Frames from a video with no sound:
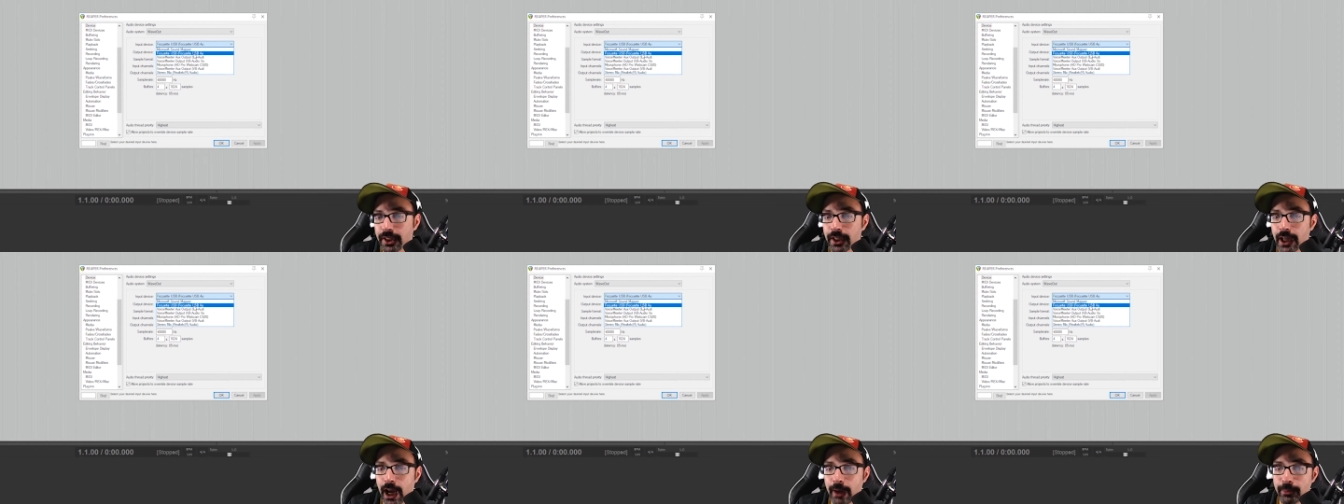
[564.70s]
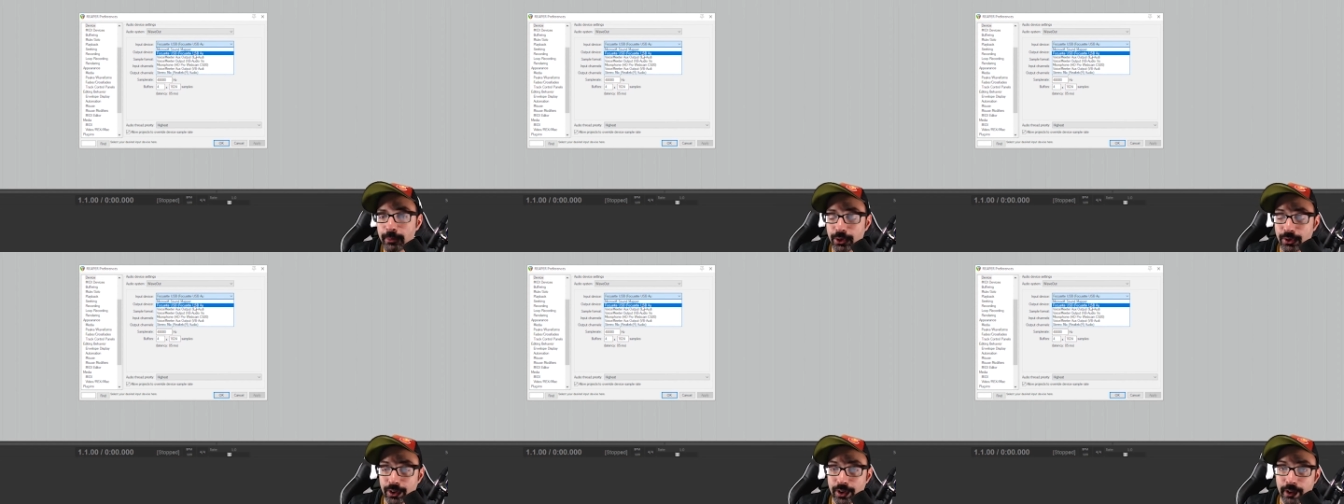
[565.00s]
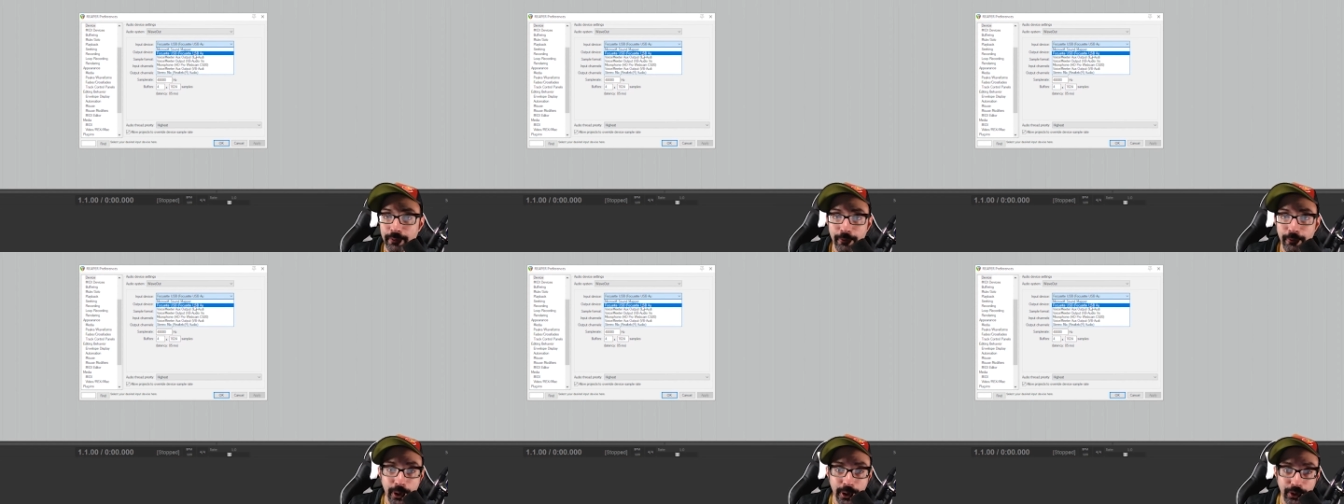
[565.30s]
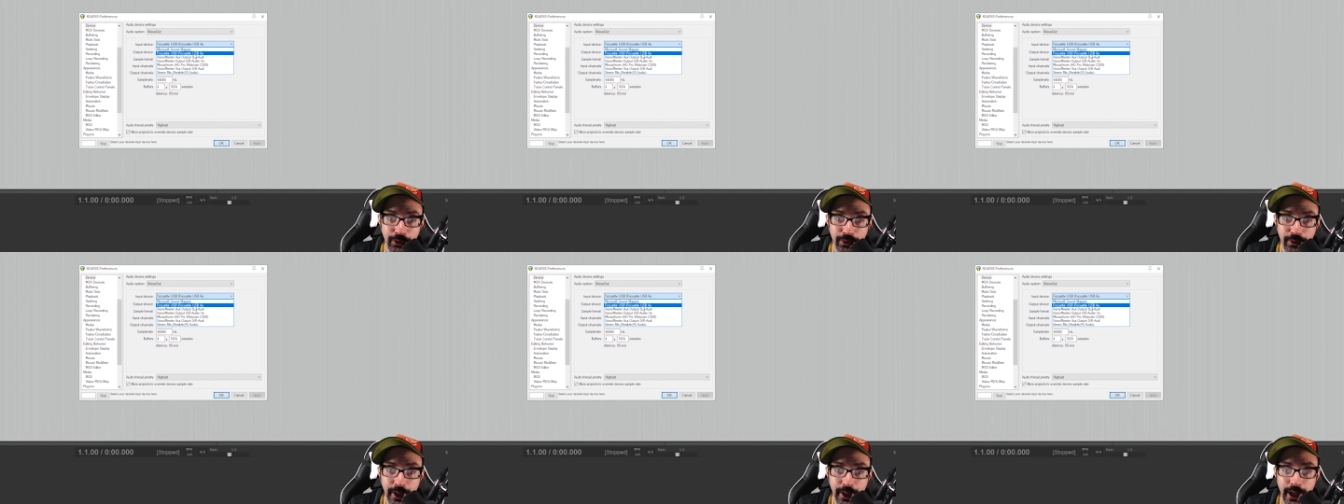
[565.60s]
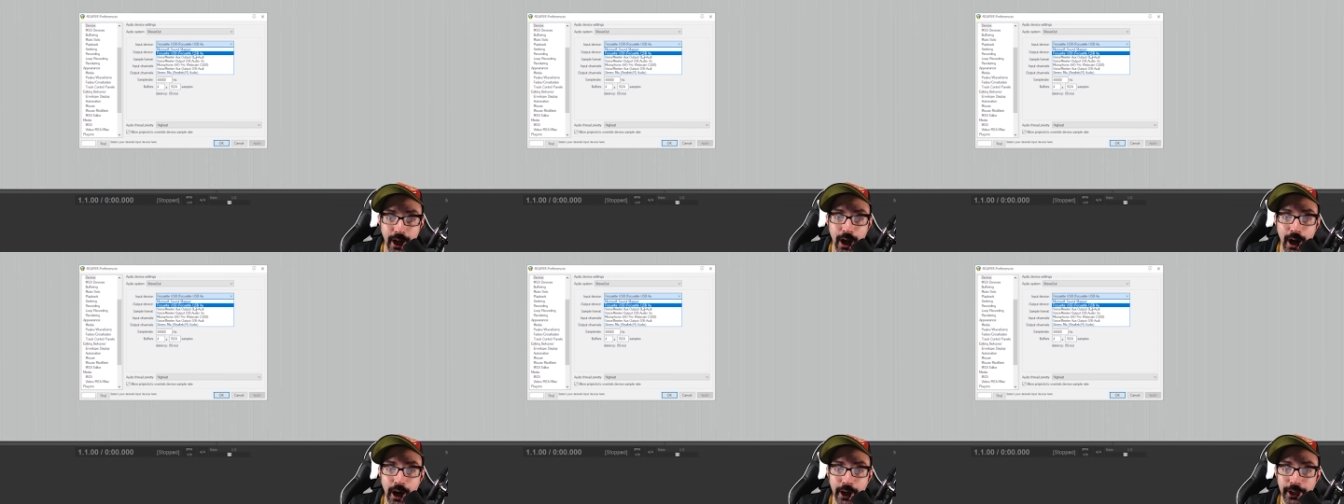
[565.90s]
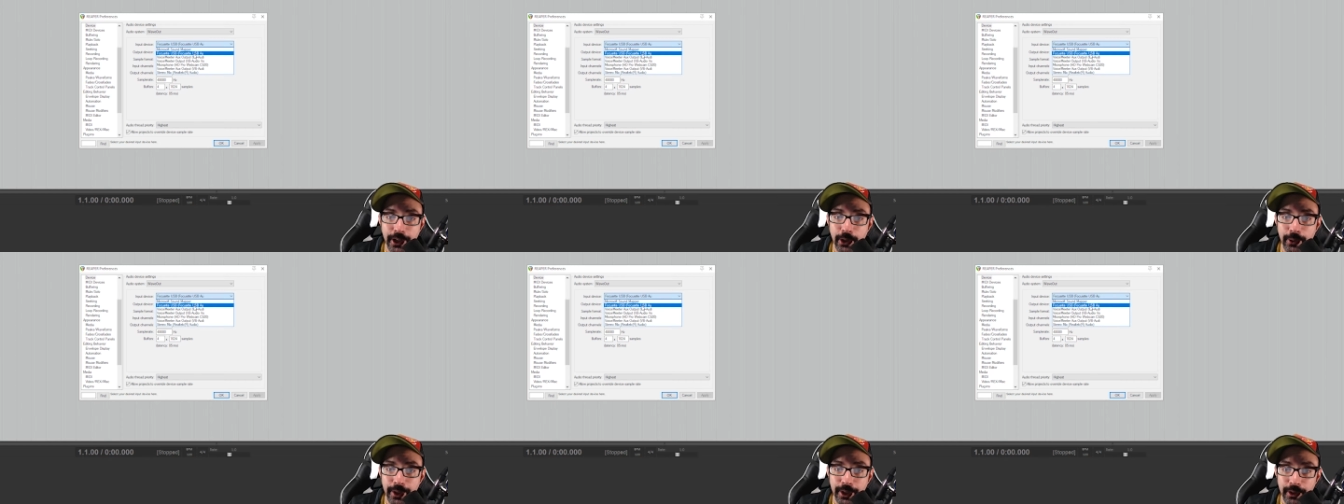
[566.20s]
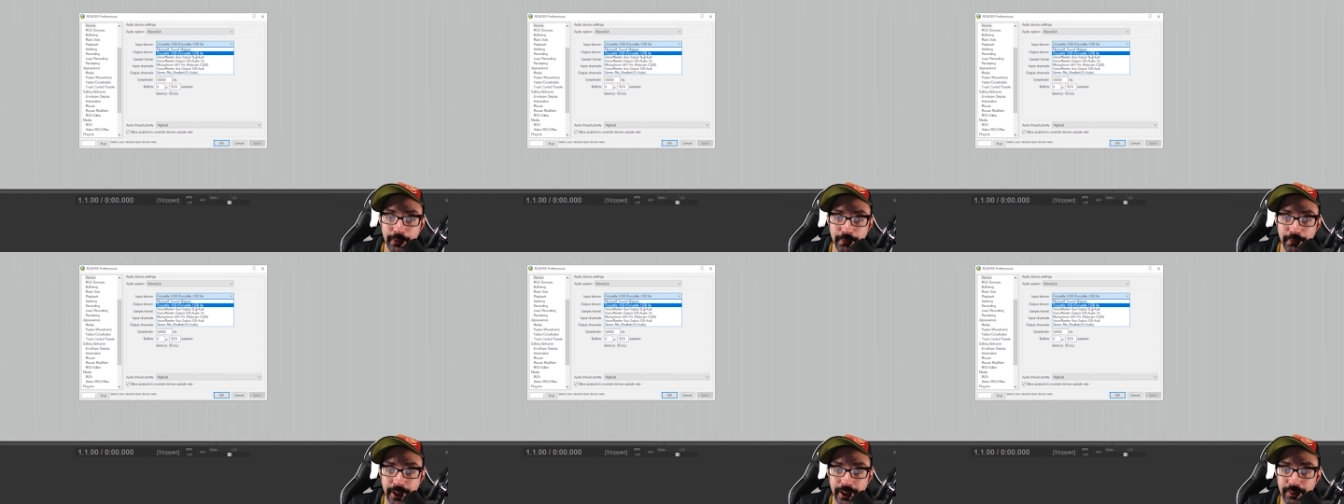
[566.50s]
I'm using the Focusrite audio
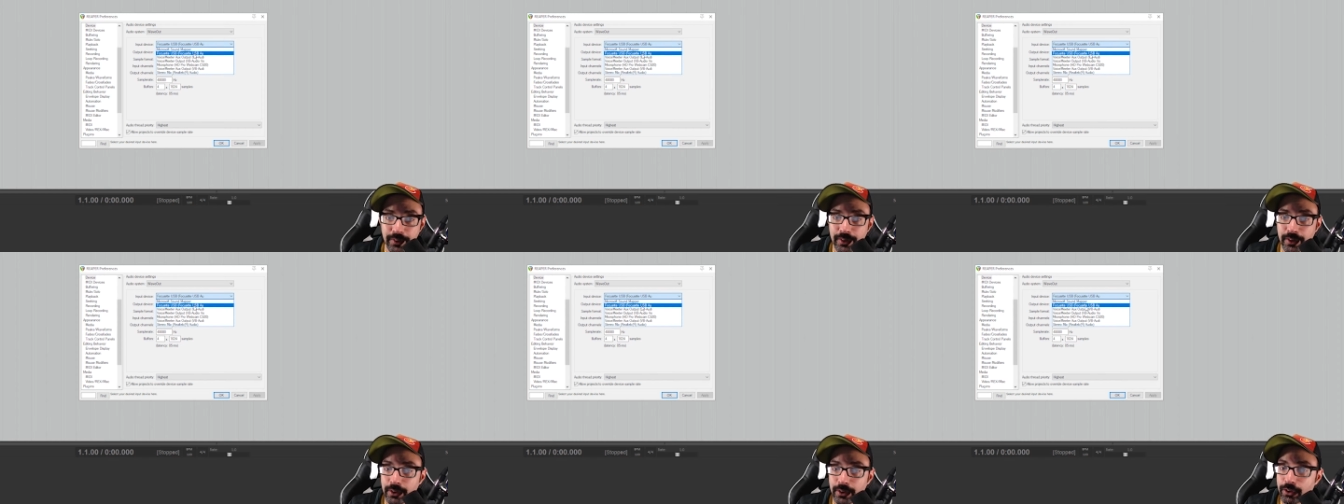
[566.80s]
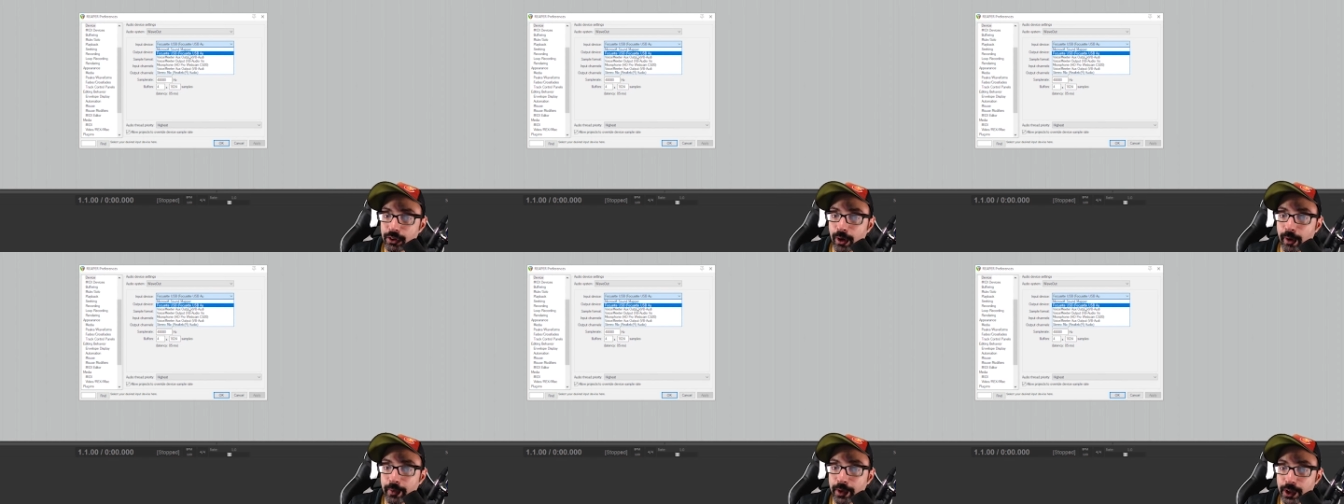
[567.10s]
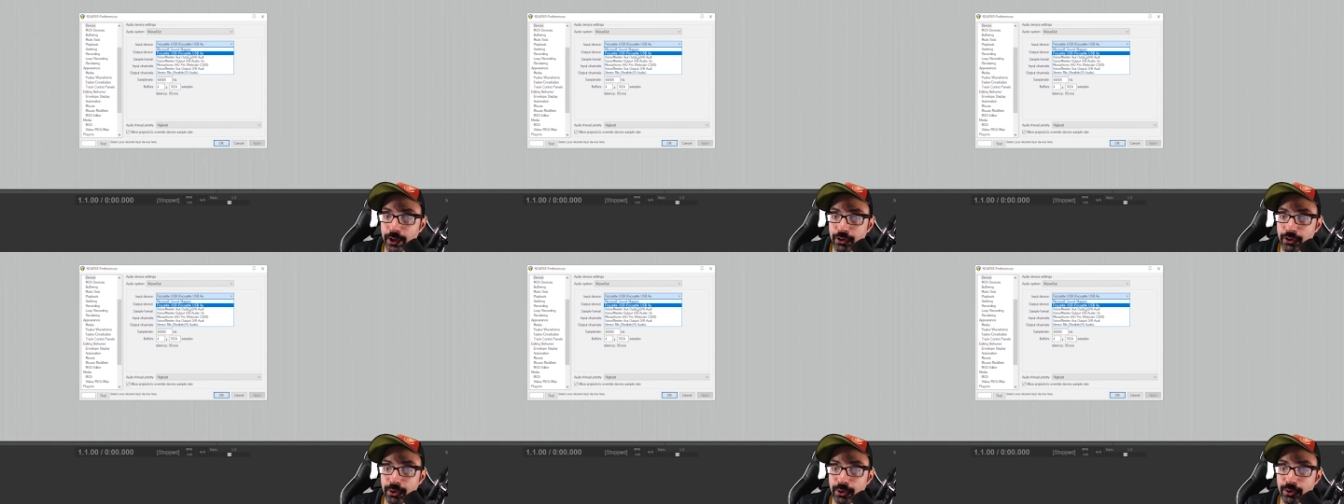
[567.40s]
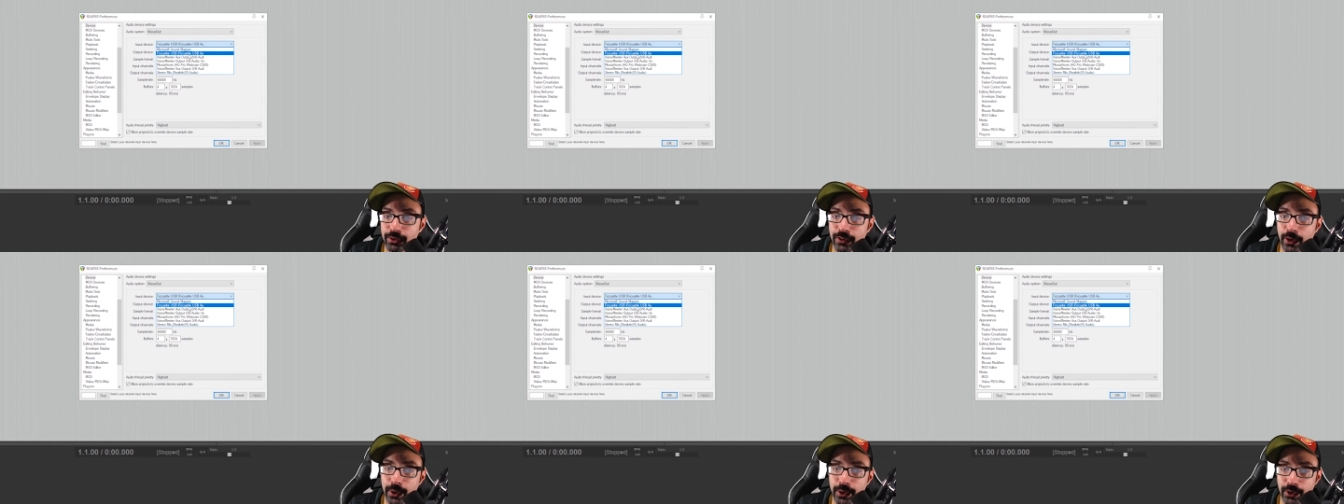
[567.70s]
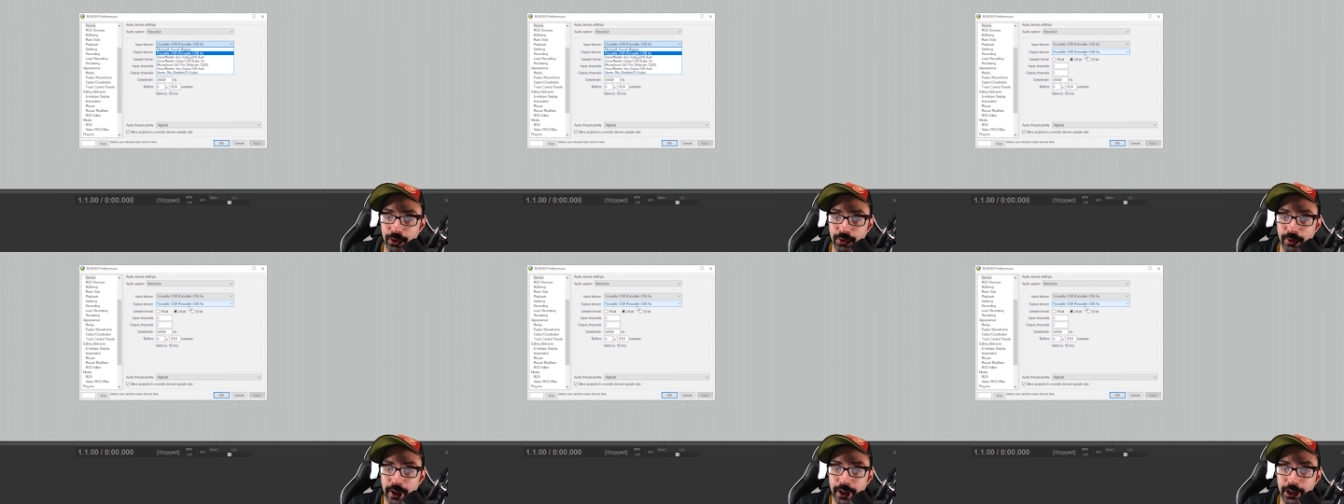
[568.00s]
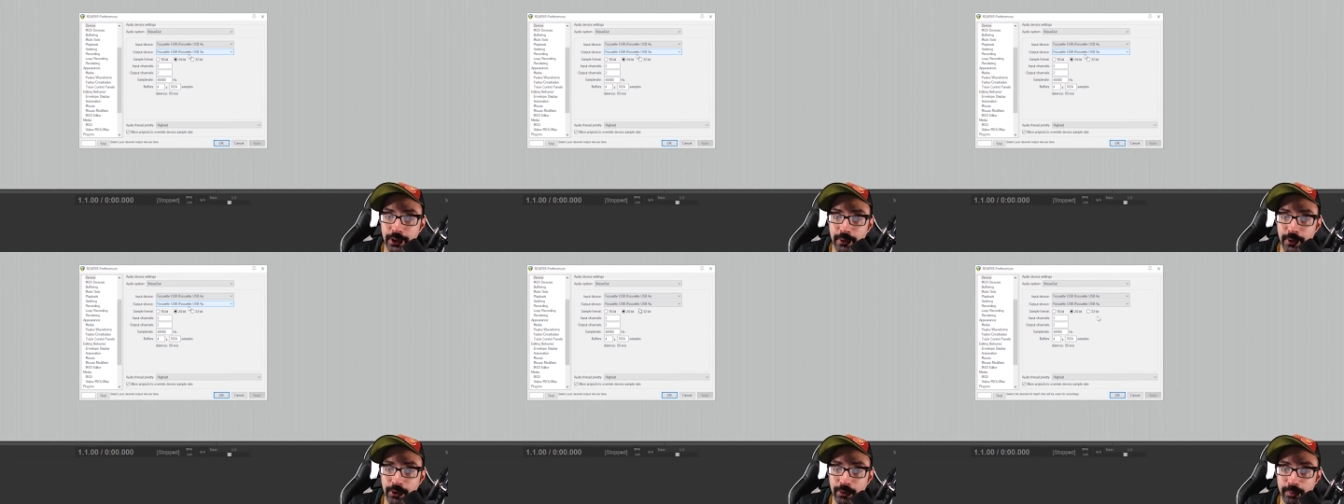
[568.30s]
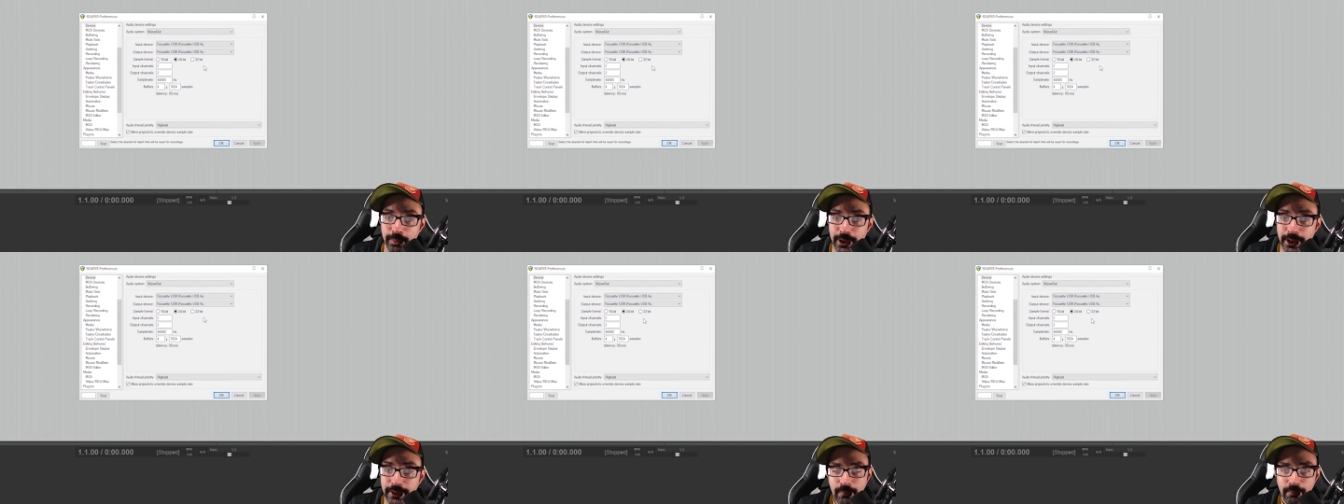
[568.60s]
interface, so I'm going to choose Focusrite
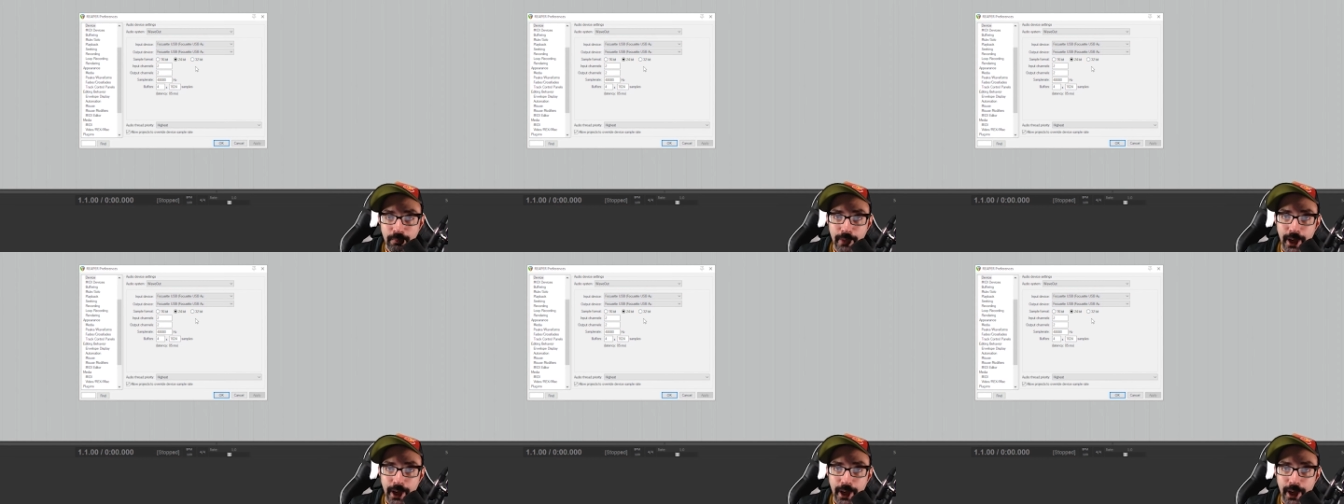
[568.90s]
USB.